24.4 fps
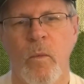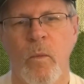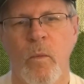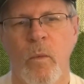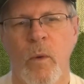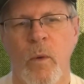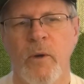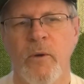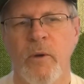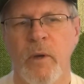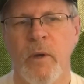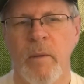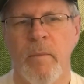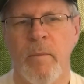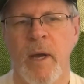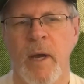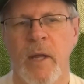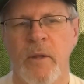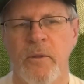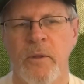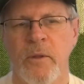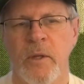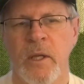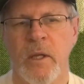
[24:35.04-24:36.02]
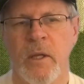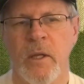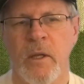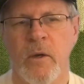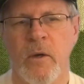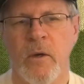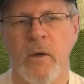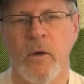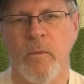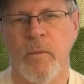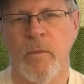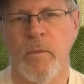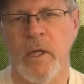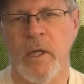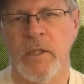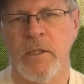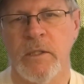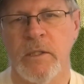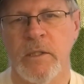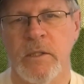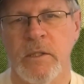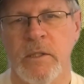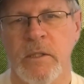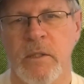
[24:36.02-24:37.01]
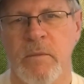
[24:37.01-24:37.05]
Wondering about the home
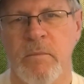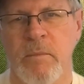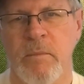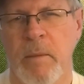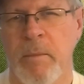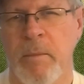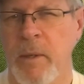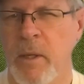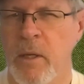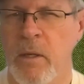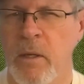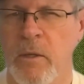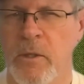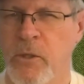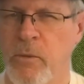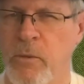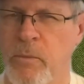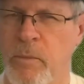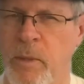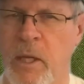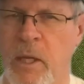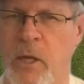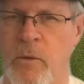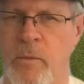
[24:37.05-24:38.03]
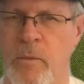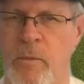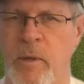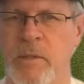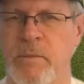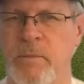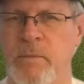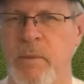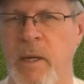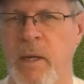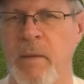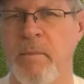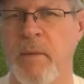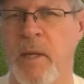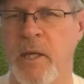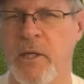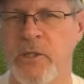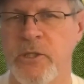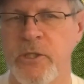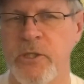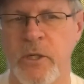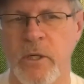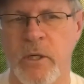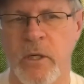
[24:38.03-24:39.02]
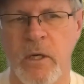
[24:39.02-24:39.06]
runs, maybe a little too many home runs, but I'm not
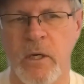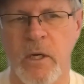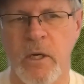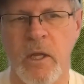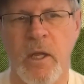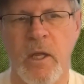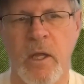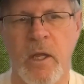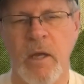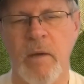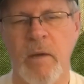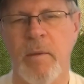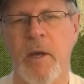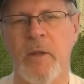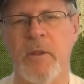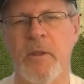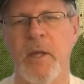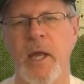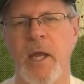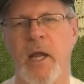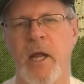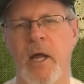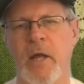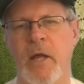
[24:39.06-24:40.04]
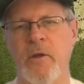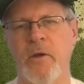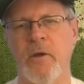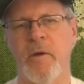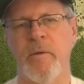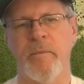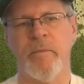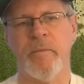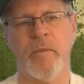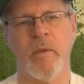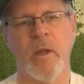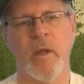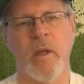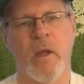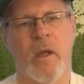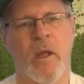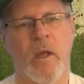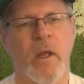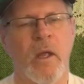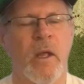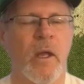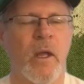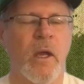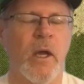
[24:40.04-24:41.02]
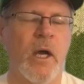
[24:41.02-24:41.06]
sure about that either.
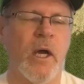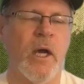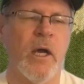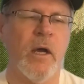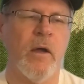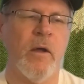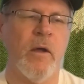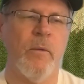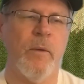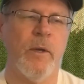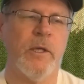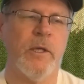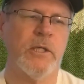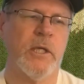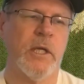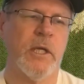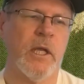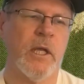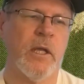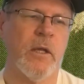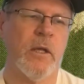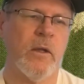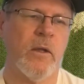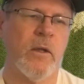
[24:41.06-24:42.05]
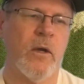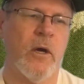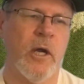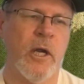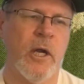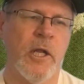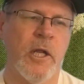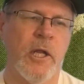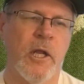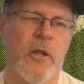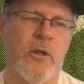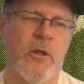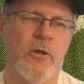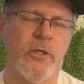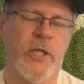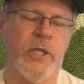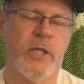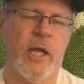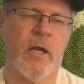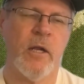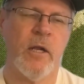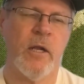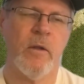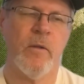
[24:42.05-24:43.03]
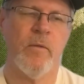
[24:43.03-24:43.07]
Originally on another
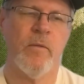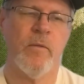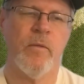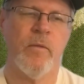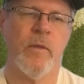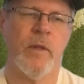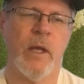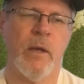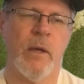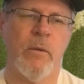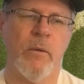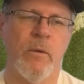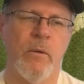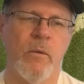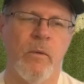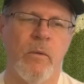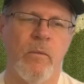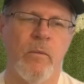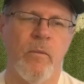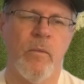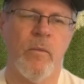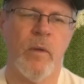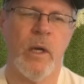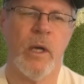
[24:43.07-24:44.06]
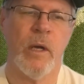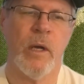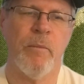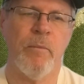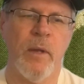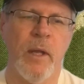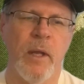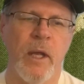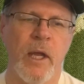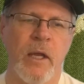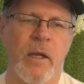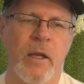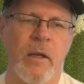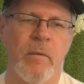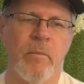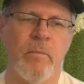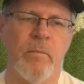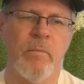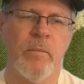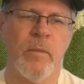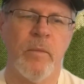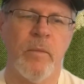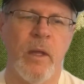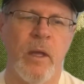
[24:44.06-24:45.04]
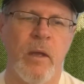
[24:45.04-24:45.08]
channel, they were playing
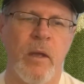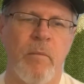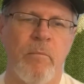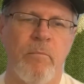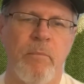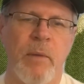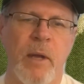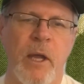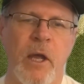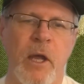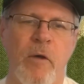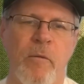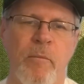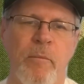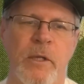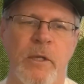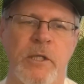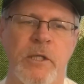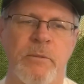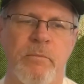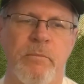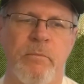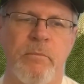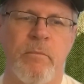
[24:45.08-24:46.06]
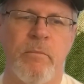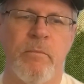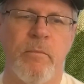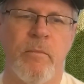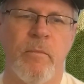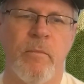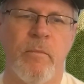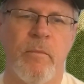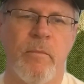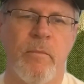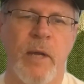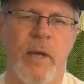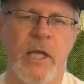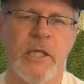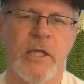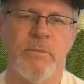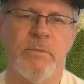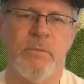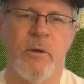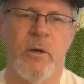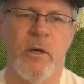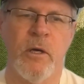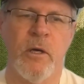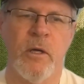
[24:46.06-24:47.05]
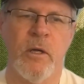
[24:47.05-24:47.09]
payoff pitch
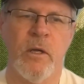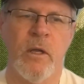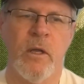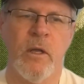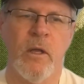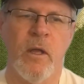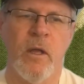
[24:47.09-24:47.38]
baseball.